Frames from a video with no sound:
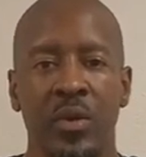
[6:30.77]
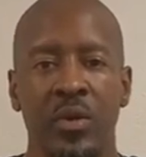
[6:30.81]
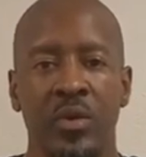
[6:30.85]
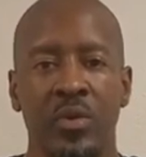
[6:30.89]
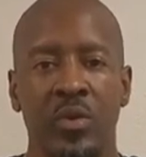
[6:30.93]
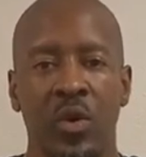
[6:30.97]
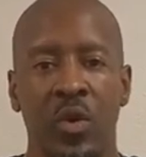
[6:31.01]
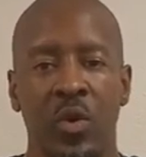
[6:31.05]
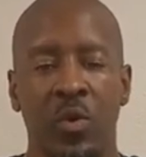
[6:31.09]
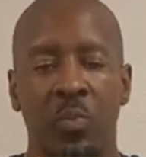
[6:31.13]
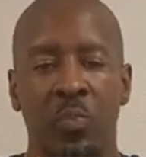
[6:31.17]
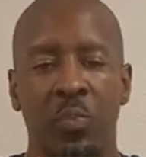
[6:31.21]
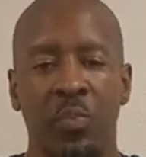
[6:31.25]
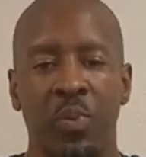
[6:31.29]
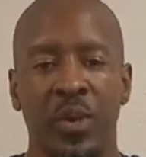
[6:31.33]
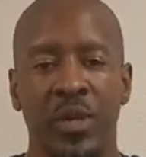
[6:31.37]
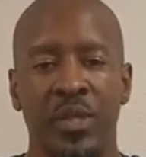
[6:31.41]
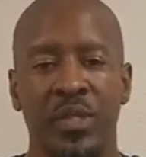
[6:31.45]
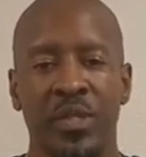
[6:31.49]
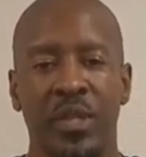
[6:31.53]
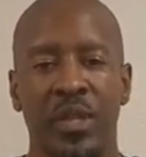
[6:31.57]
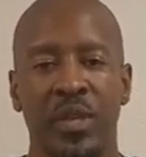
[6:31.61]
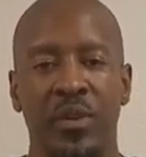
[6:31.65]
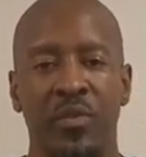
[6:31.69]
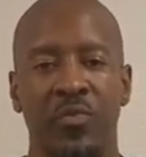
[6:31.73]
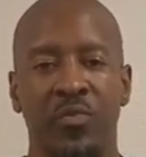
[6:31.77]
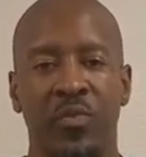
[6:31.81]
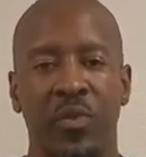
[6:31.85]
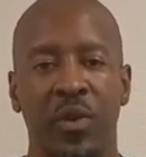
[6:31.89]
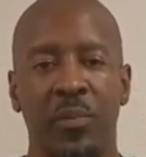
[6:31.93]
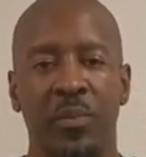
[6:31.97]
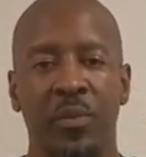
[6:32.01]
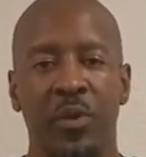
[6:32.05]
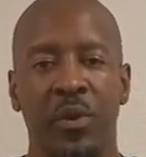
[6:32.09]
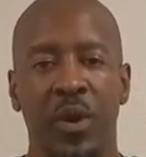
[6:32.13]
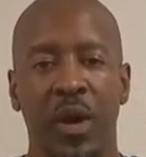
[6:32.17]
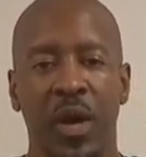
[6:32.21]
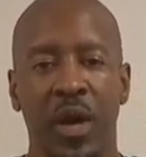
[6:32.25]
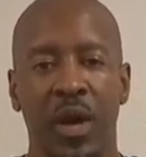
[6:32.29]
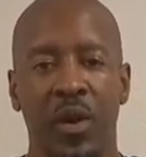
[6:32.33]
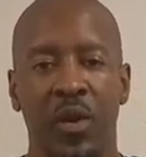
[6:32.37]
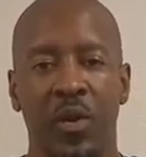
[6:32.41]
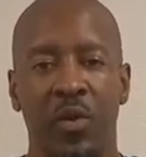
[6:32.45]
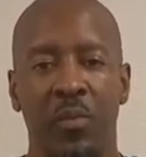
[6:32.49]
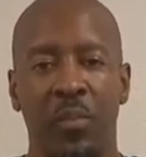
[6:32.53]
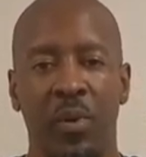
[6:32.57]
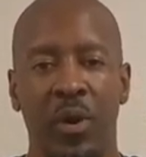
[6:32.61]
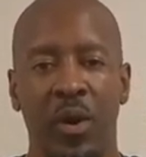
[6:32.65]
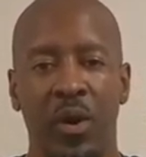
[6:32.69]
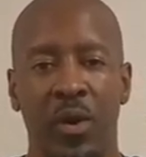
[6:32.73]
So pushing from your
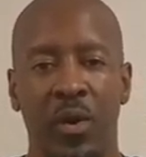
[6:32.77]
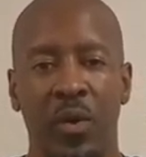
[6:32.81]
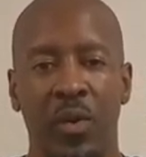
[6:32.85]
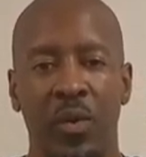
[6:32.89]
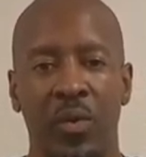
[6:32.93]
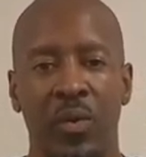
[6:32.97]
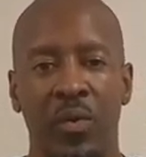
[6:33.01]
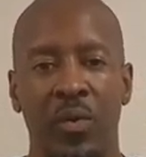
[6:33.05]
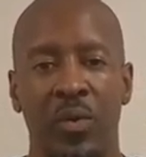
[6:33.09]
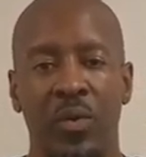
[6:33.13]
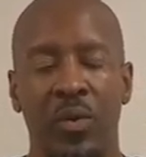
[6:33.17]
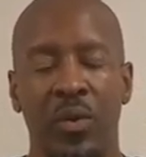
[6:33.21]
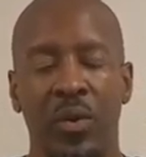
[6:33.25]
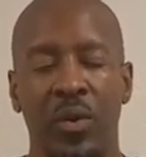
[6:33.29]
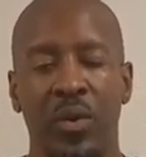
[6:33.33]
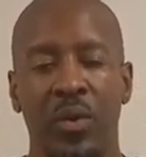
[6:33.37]
elbow,